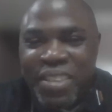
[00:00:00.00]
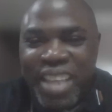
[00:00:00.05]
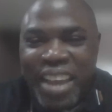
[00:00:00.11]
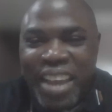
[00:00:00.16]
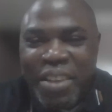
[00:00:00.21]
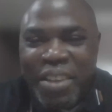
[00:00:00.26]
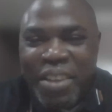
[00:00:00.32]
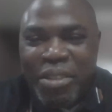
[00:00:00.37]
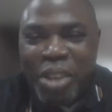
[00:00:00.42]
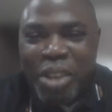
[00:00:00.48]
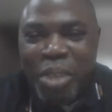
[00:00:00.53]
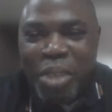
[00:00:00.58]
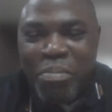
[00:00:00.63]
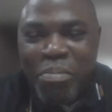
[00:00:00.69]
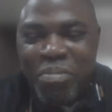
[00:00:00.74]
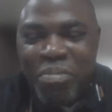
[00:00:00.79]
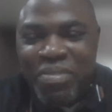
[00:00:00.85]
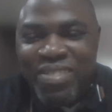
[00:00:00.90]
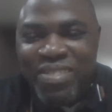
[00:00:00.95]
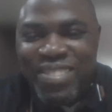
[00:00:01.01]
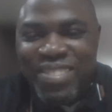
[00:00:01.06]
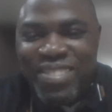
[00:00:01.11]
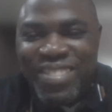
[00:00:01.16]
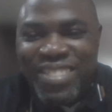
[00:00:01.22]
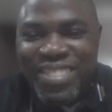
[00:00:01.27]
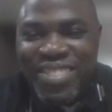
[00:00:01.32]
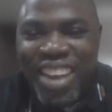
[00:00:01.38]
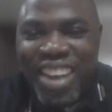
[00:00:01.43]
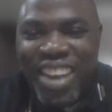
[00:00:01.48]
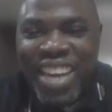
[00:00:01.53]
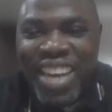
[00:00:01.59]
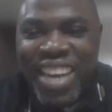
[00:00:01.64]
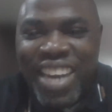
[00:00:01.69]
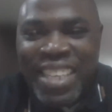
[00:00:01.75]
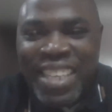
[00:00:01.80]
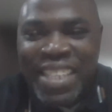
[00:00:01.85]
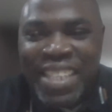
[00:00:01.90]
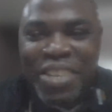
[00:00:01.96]
thank you, Tom. Very
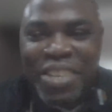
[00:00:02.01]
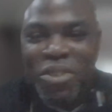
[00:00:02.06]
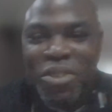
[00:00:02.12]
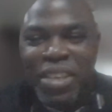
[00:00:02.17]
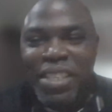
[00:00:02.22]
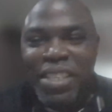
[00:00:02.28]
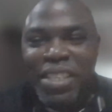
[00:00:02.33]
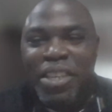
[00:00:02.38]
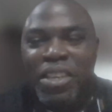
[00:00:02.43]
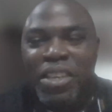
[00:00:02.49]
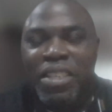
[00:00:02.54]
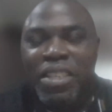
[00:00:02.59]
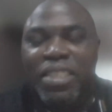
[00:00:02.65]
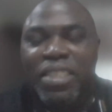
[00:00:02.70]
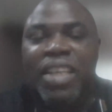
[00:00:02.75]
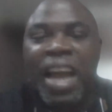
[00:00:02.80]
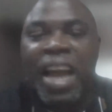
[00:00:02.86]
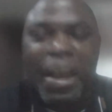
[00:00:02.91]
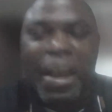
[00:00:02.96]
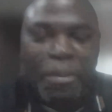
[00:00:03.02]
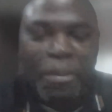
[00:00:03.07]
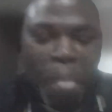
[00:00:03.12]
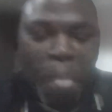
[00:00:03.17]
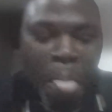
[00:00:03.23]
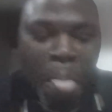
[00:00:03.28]
interesting question. Yeah.